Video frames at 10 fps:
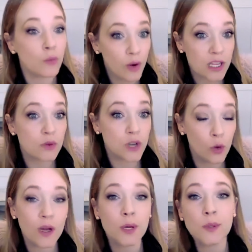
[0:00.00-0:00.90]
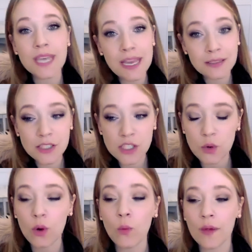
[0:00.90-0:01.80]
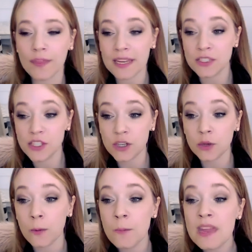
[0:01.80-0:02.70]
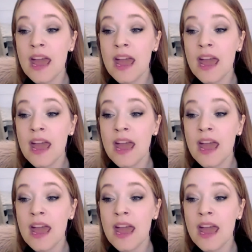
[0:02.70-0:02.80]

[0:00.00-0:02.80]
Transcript: when you know what goes into what they do